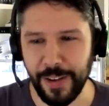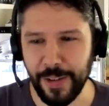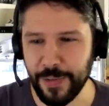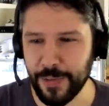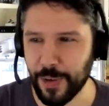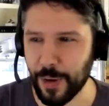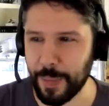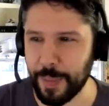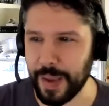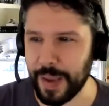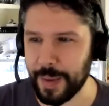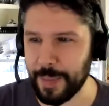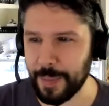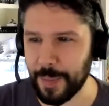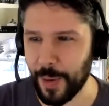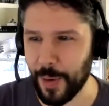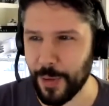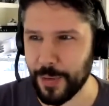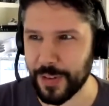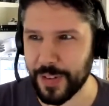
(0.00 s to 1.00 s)
from
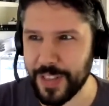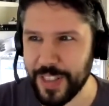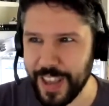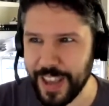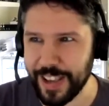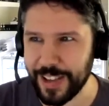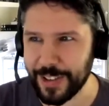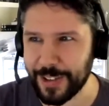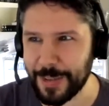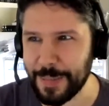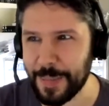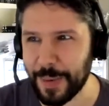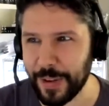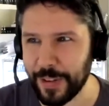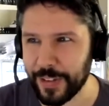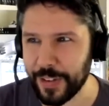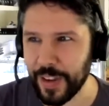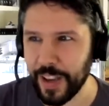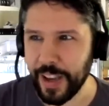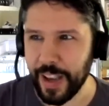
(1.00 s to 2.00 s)
him over this,
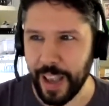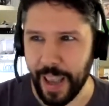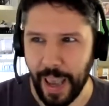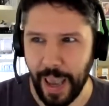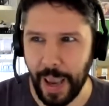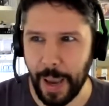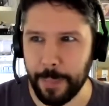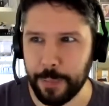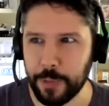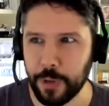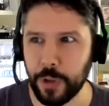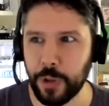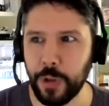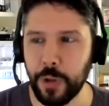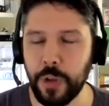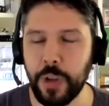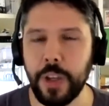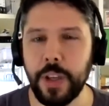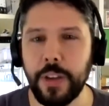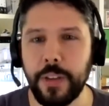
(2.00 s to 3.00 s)
but
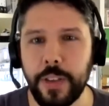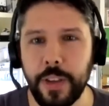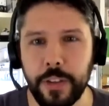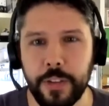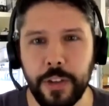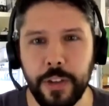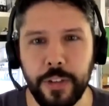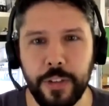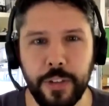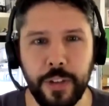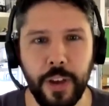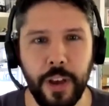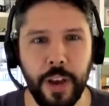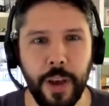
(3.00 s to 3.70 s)
absolutely, this is